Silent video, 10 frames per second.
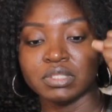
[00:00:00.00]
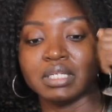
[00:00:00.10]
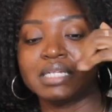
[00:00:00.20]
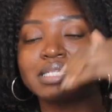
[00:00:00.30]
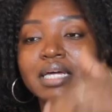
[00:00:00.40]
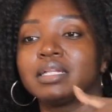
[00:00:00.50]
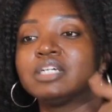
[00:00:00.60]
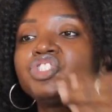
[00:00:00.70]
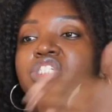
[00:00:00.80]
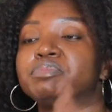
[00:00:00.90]
is that
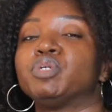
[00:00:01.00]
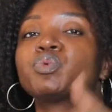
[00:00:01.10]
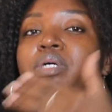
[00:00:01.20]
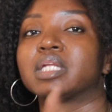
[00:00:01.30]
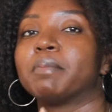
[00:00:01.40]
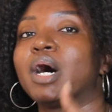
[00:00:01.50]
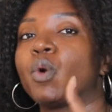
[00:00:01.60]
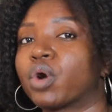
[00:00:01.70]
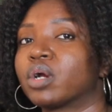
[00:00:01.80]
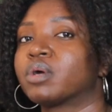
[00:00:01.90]
let's just be real
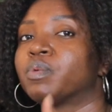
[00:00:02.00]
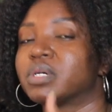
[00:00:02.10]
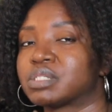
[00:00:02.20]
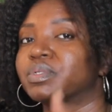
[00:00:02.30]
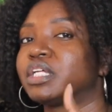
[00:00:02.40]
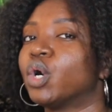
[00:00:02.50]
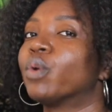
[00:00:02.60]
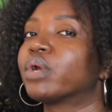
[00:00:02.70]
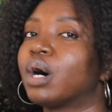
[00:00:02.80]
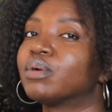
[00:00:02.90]
about where what's really
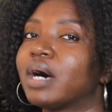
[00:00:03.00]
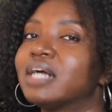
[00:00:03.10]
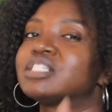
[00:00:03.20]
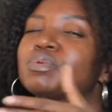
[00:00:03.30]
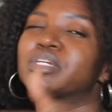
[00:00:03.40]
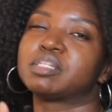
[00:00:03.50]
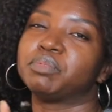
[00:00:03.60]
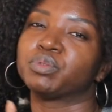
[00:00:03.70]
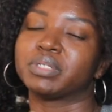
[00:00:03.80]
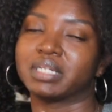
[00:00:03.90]
going on. I just want us to
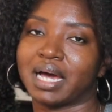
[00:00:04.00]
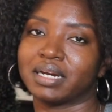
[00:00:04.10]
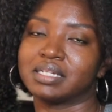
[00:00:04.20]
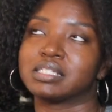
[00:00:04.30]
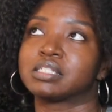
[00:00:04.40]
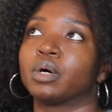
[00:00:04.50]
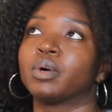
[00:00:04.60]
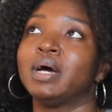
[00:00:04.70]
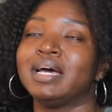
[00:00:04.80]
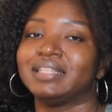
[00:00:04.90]
be real and honest. And
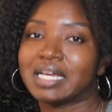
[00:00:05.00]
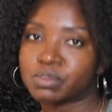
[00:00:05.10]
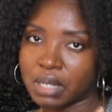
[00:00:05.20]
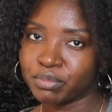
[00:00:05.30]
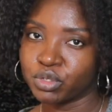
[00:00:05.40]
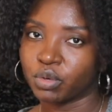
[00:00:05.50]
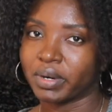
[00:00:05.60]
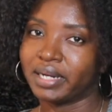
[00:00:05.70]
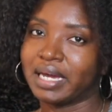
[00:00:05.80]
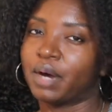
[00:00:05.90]
so that's what I'm doing
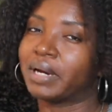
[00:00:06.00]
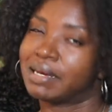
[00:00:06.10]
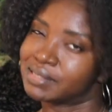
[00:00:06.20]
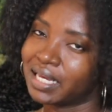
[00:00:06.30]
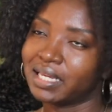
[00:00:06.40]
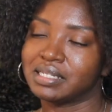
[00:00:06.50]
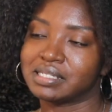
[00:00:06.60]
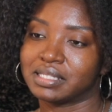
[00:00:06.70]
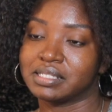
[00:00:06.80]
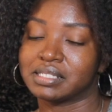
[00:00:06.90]
right now when I'm saying these
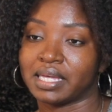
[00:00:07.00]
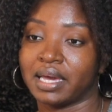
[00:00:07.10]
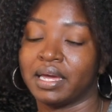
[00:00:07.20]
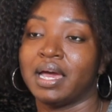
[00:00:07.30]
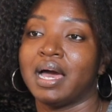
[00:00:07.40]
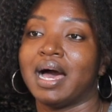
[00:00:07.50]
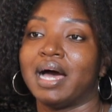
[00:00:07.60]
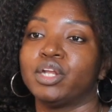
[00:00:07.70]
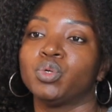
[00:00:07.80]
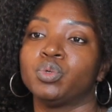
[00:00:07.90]
things is that
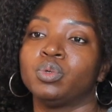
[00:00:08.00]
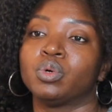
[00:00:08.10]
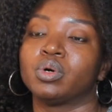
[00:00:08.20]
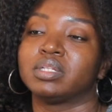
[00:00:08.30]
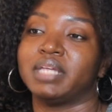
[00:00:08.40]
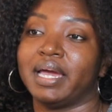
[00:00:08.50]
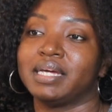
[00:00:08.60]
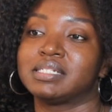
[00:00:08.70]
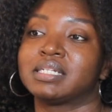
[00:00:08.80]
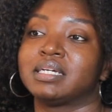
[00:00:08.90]
I knew
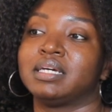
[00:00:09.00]
that